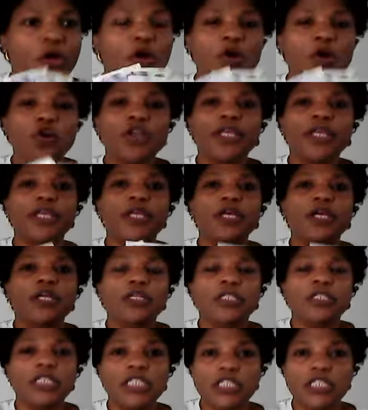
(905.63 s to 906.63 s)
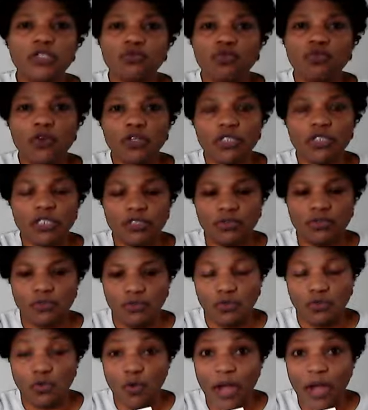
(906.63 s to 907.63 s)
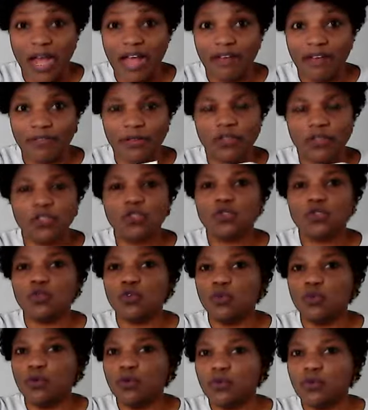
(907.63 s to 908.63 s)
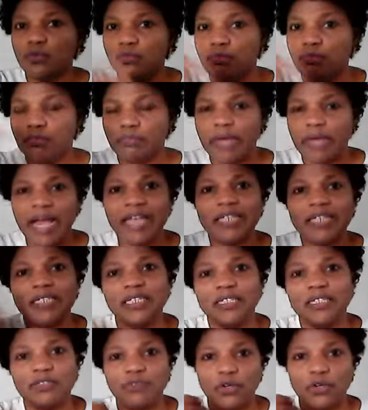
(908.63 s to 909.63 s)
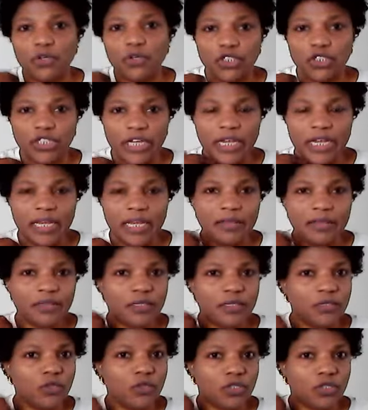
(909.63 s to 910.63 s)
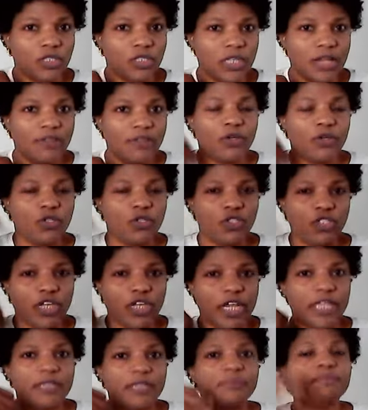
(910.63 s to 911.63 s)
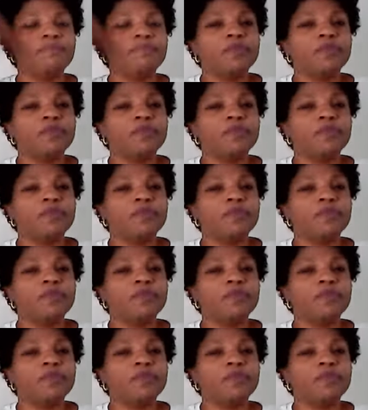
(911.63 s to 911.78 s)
Okay, this is what is you have to buy things for your shares, yourself, your share,